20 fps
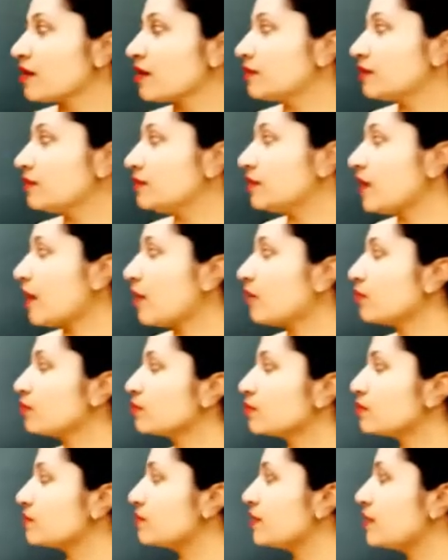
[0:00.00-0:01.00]

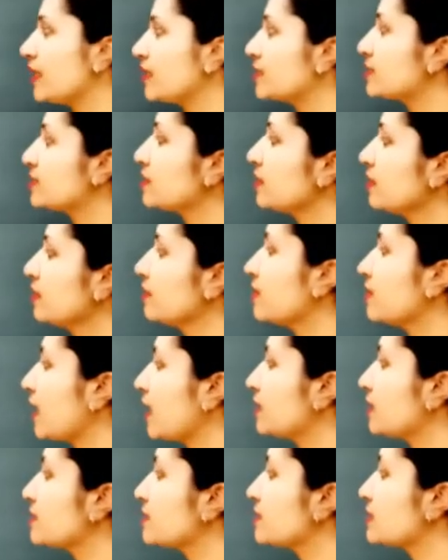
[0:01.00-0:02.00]
Now next,
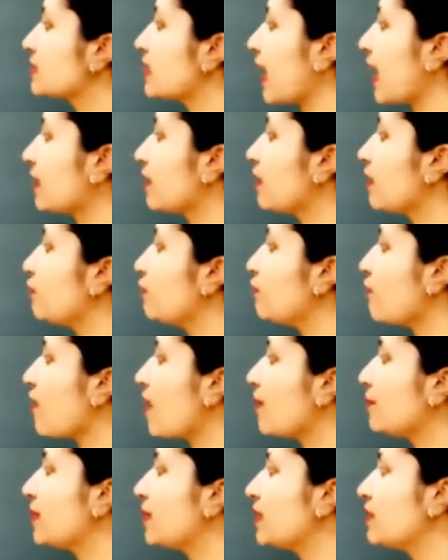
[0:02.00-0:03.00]
that is cattle
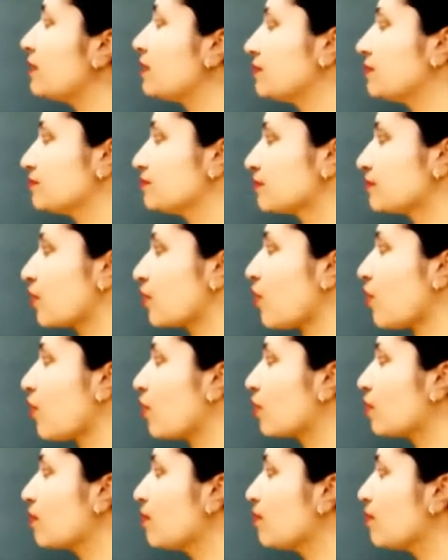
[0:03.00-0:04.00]
farming
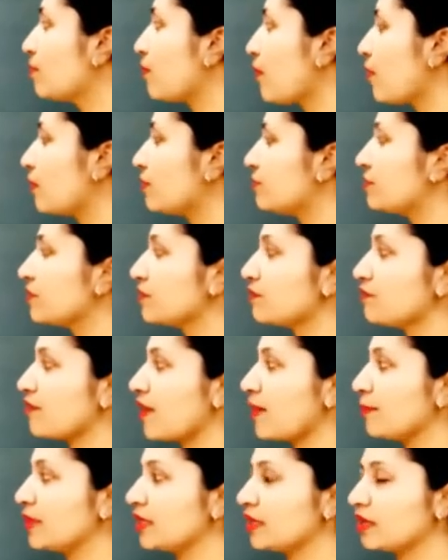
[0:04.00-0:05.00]
or poultry
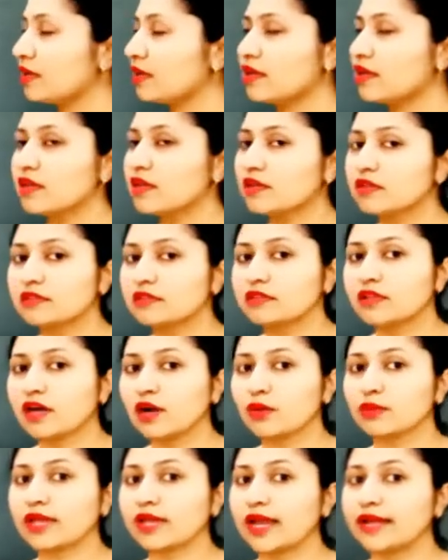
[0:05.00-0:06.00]
farming.
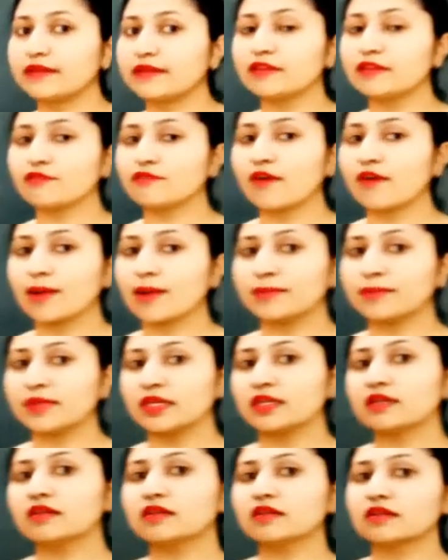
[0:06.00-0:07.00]
Now cattle
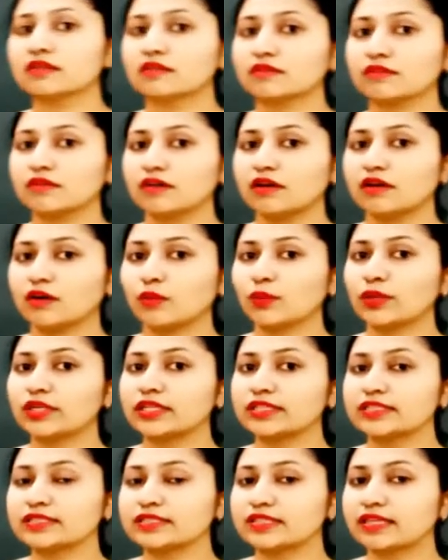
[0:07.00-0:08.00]
farming, what
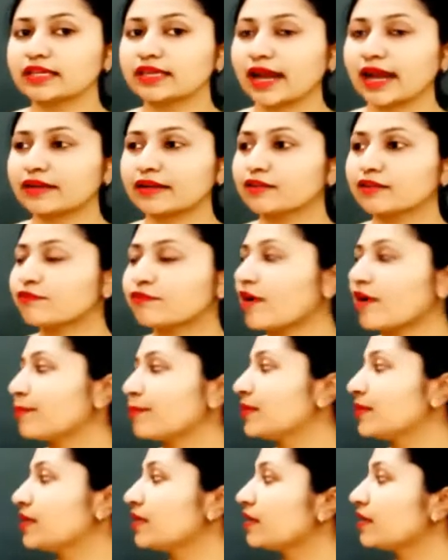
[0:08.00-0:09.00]
is the cattle
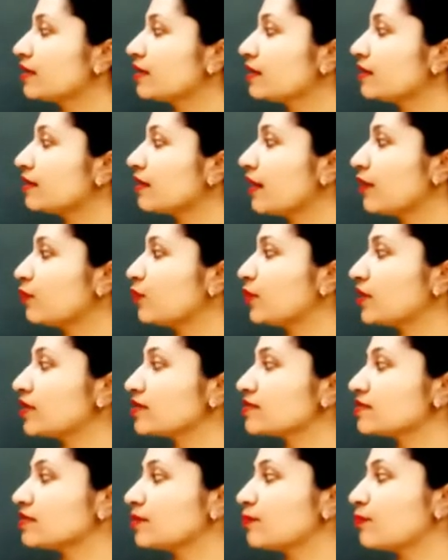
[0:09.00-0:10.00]
farming here and what
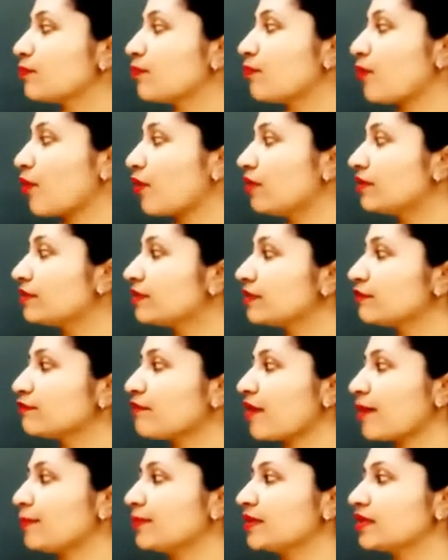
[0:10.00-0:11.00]
is the poultry
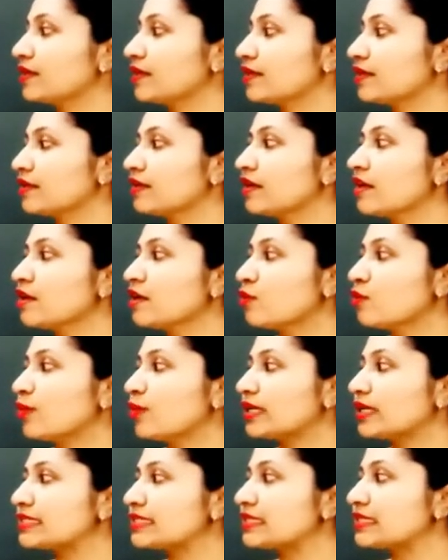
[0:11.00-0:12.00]
farming here?
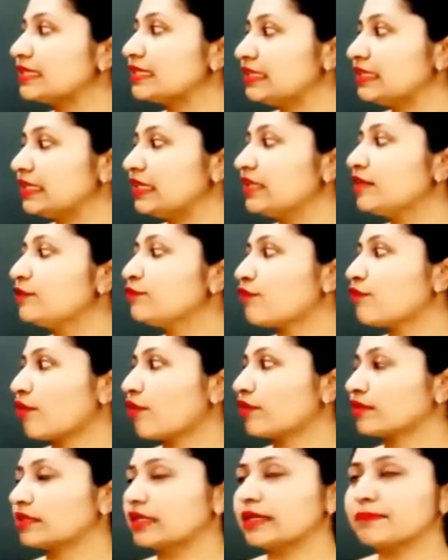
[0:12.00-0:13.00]
What is the need
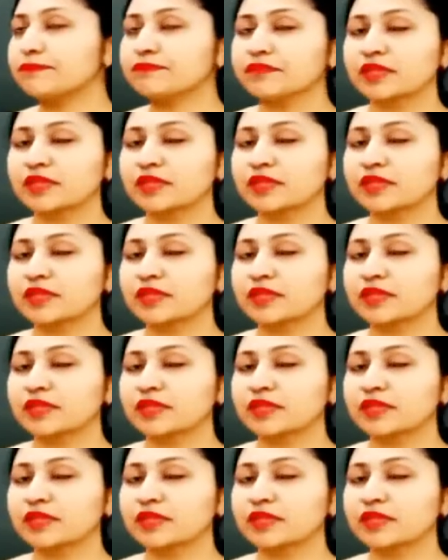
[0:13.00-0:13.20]
for the